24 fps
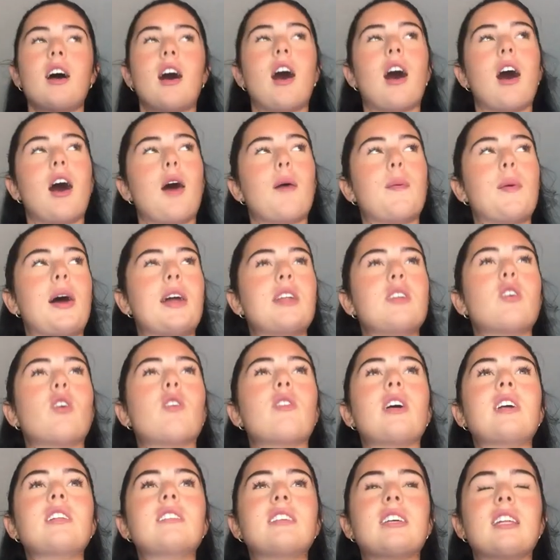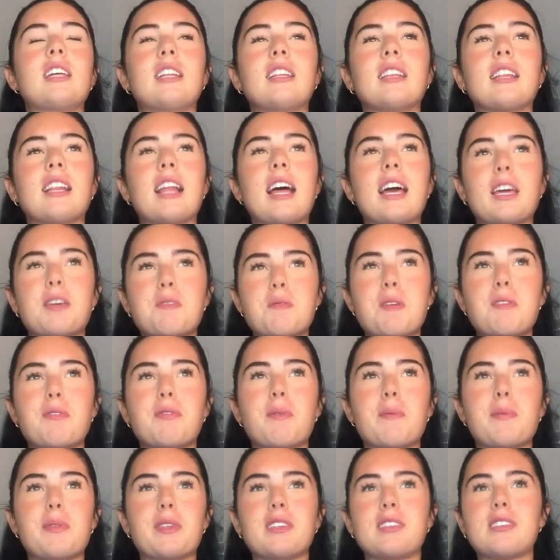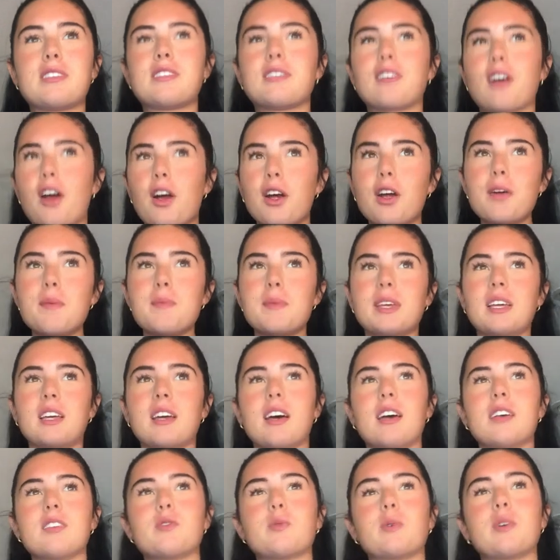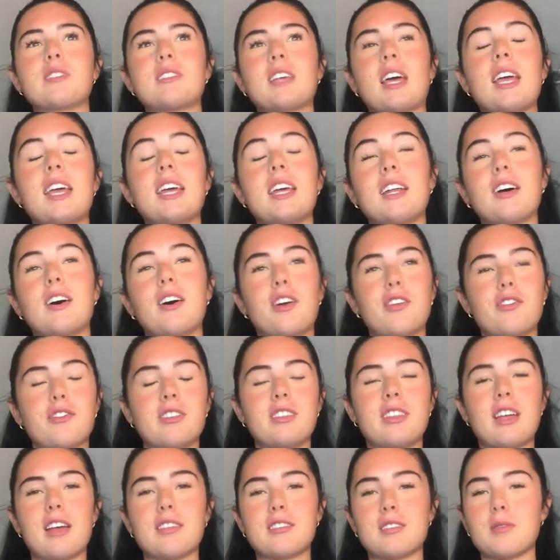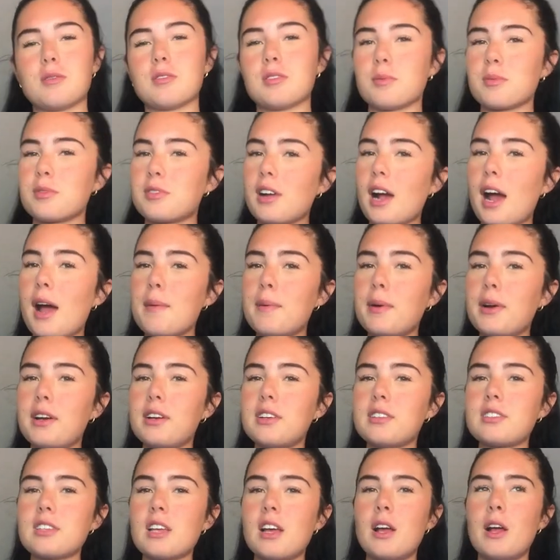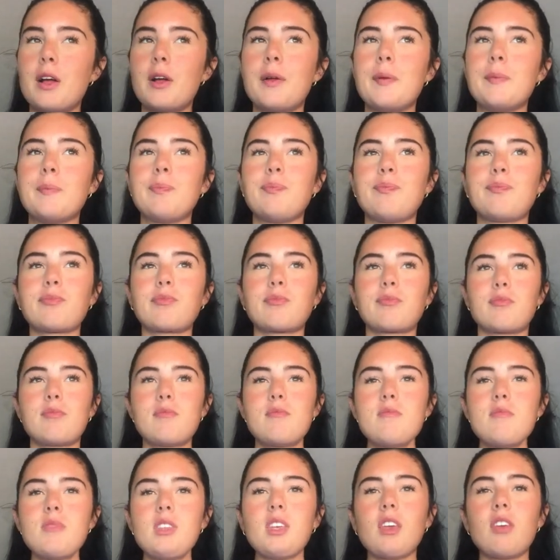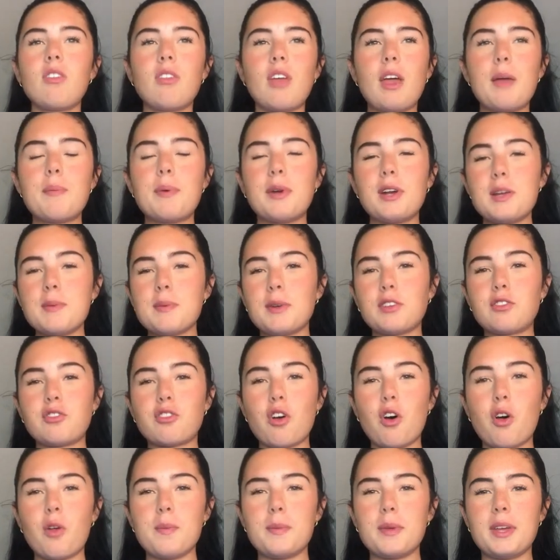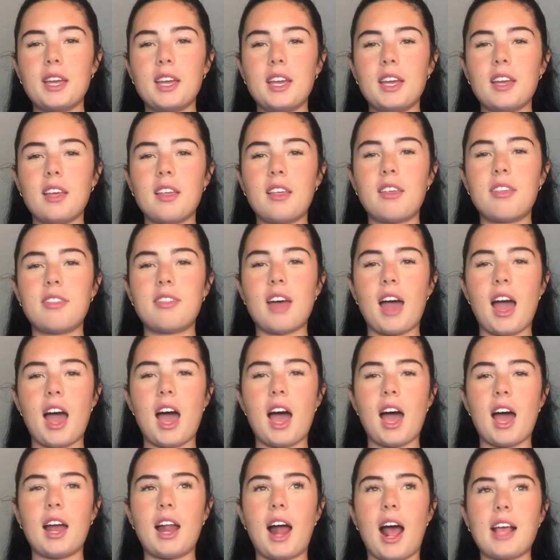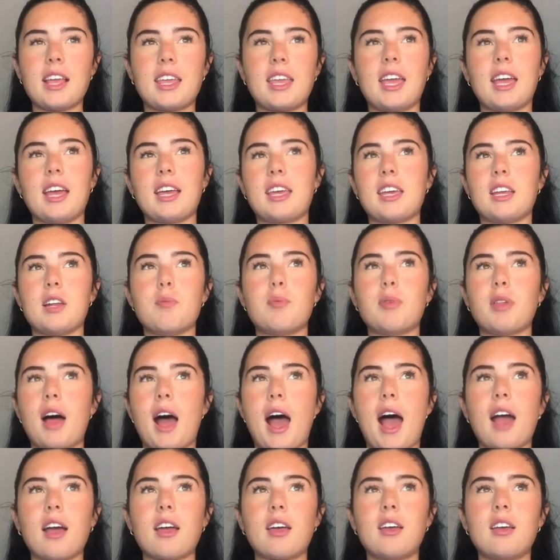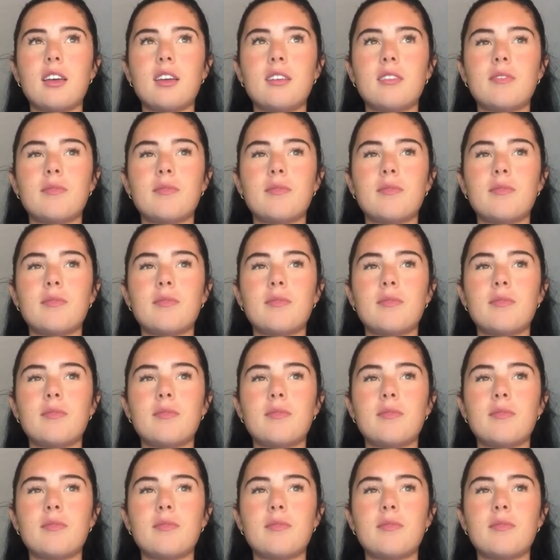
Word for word: Um, I know they didn't like me from the start because once I hit 100,000 subscribers, they pretty much told me that I can't get a plaque